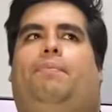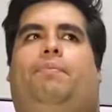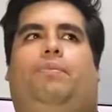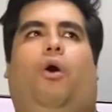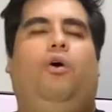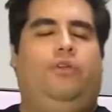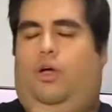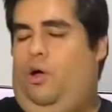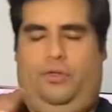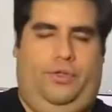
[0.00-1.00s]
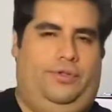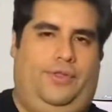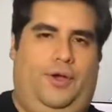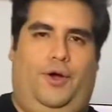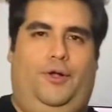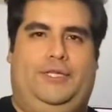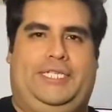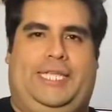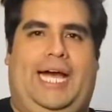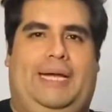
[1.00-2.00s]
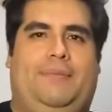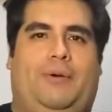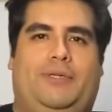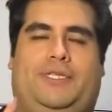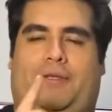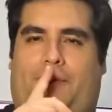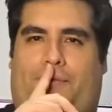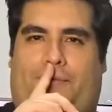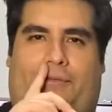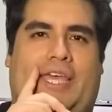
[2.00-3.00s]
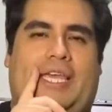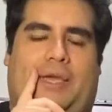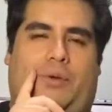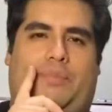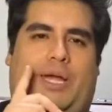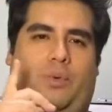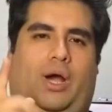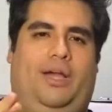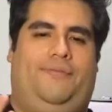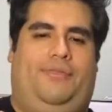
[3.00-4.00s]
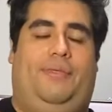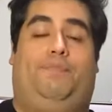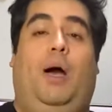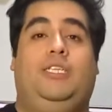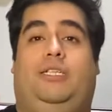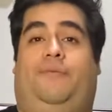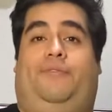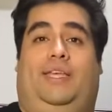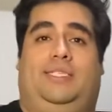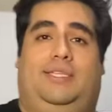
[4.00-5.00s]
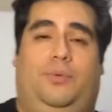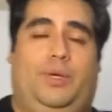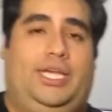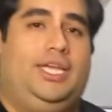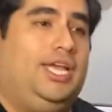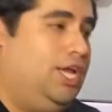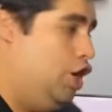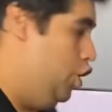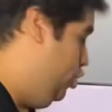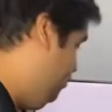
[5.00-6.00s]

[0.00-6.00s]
all this time I was thinking with my wife the positive things that we learned